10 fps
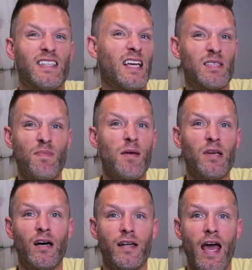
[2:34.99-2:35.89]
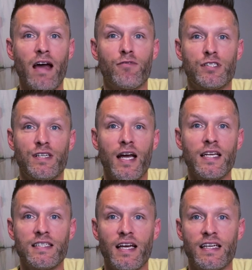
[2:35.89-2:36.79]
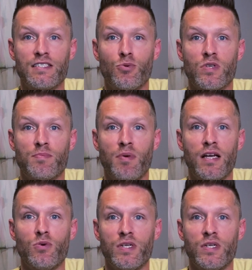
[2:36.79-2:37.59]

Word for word: it takes maybe on average ninety seconds to respond to a